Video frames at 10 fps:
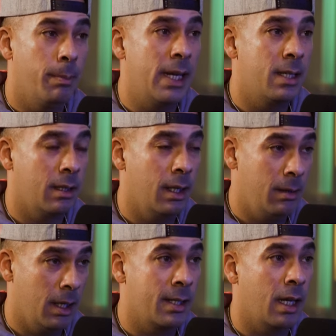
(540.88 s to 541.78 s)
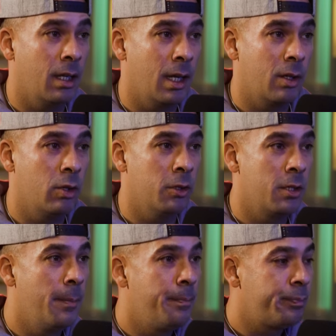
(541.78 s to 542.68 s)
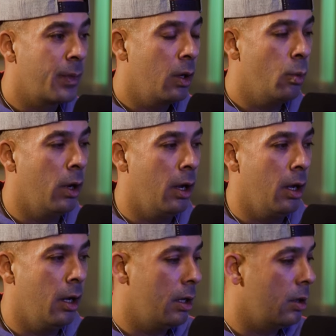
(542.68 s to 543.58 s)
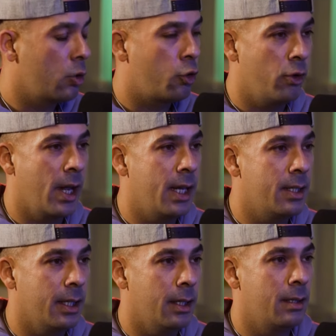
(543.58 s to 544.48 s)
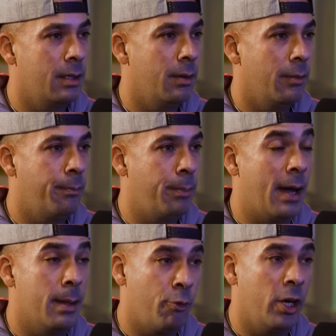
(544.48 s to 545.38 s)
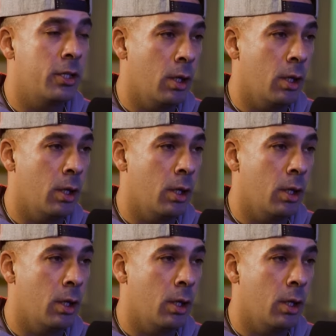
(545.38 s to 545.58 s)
basically exactly like us, were created by the British